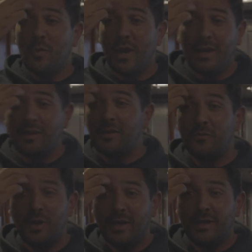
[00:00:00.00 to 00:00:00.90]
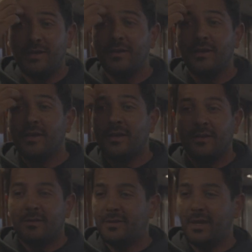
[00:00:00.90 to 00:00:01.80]
waiting and waiting.
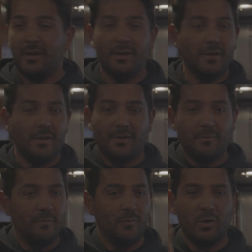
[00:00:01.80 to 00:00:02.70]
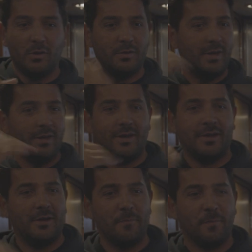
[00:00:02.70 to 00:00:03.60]
They, uh, well, they,
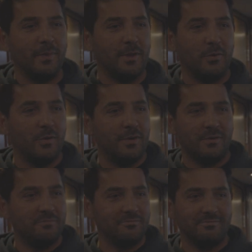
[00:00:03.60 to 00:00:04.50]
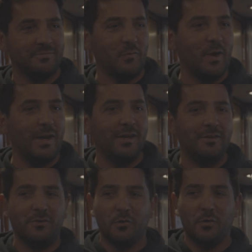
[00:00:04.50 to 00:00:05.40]
uh, they were
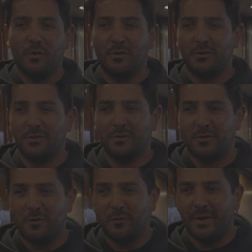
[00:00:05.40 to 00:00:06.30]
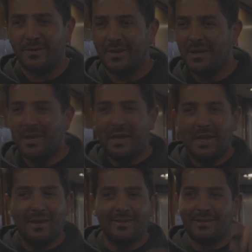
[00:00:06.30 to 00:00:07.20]
ready to go to the surface.
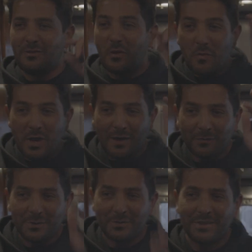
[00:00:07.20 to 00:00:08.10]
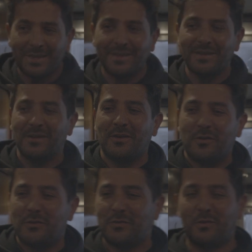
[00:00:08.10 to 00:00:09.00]
And I said, no, we have to stay.
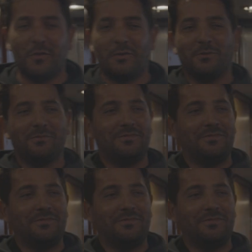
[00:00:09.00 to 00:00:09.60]
So